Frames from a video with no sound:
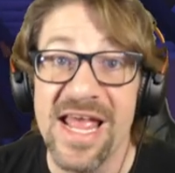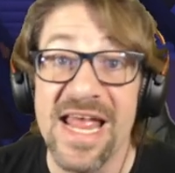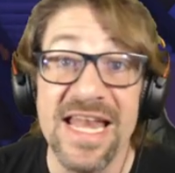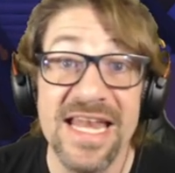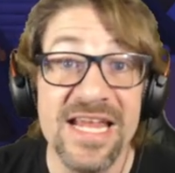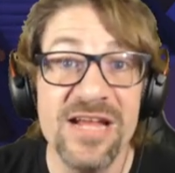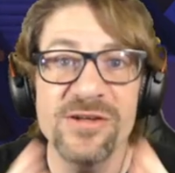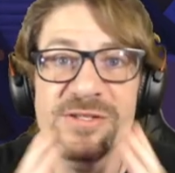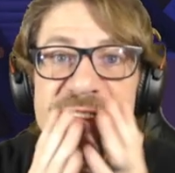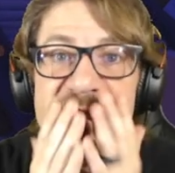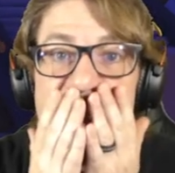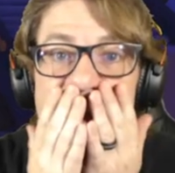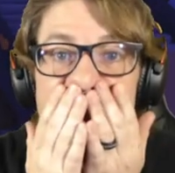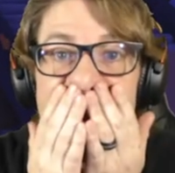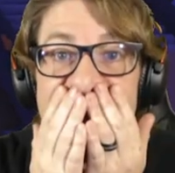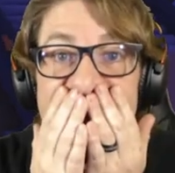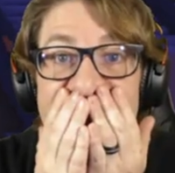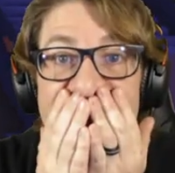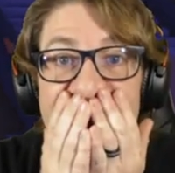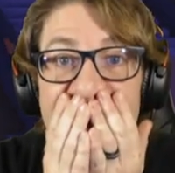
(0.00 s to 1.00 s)
And here's the other
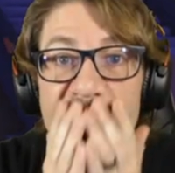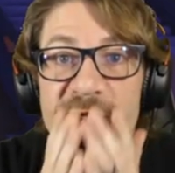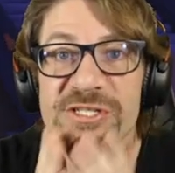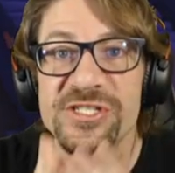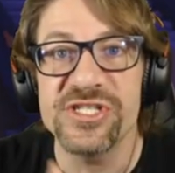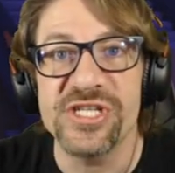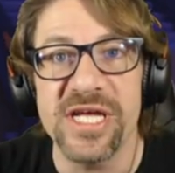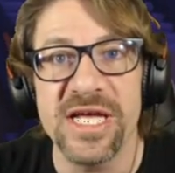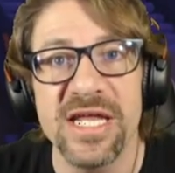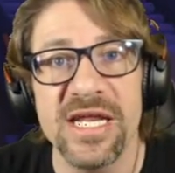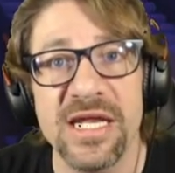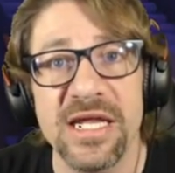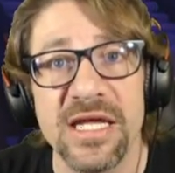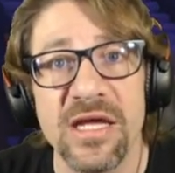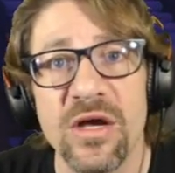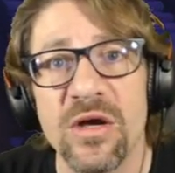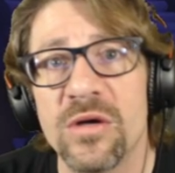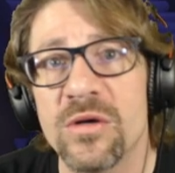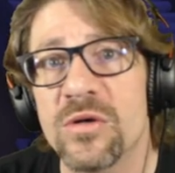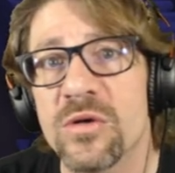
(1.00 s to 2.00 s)
thing Christianity.
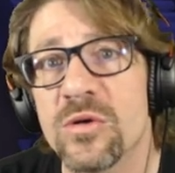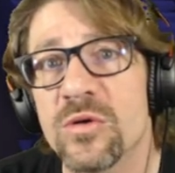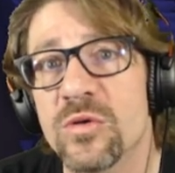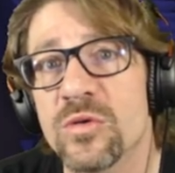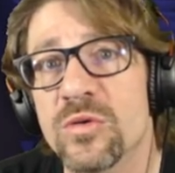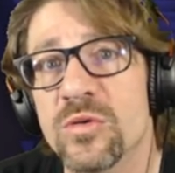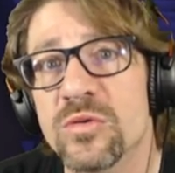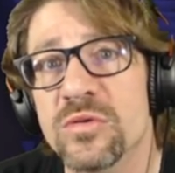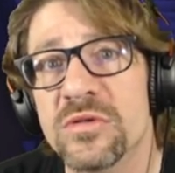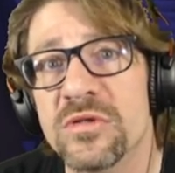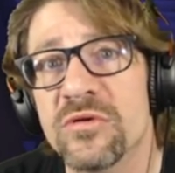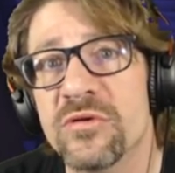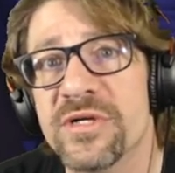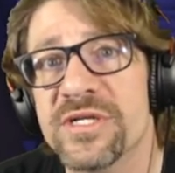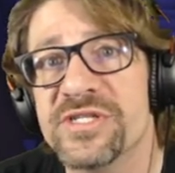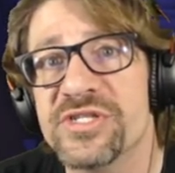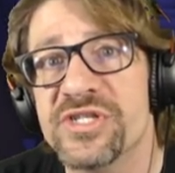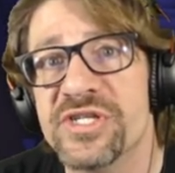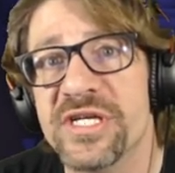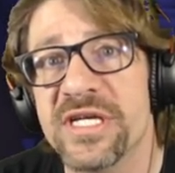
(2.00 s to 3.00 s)
Oh,
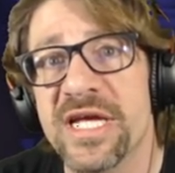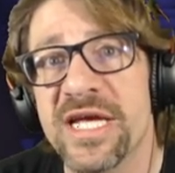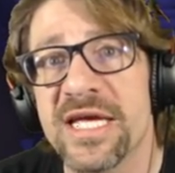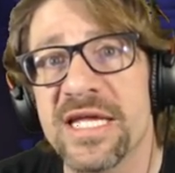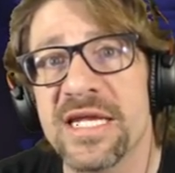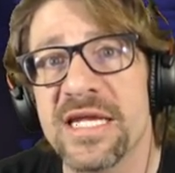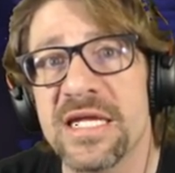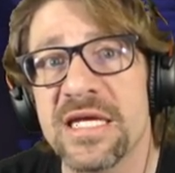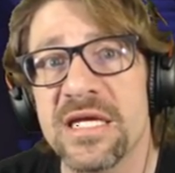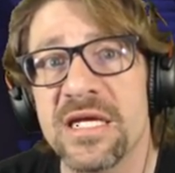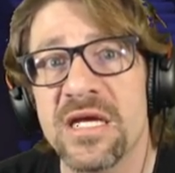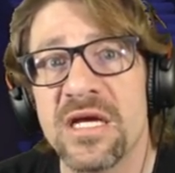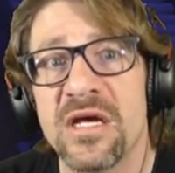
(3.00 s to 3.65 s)
Christianity.